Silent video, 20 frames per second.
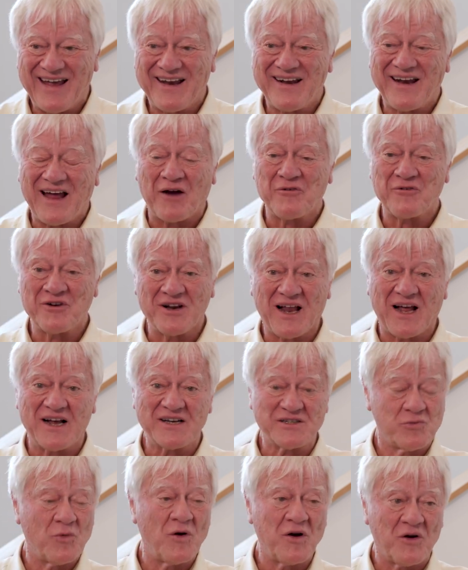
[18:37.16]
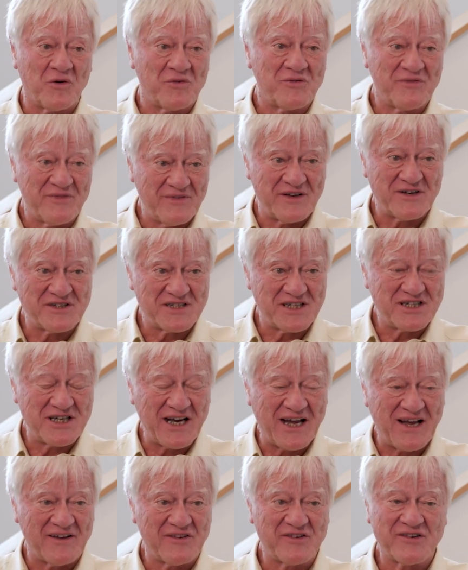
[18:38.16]
and I realized, whoa, there's a
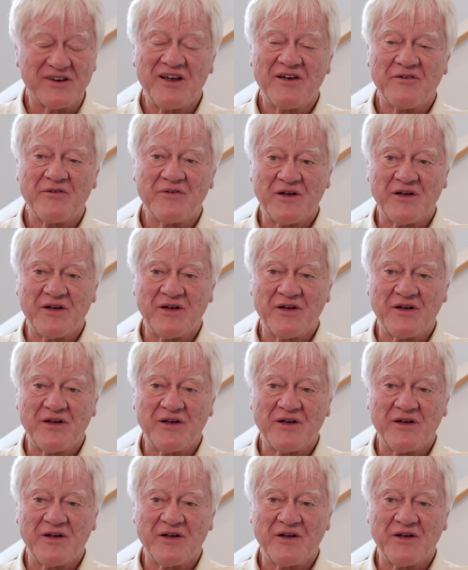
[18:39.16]
chance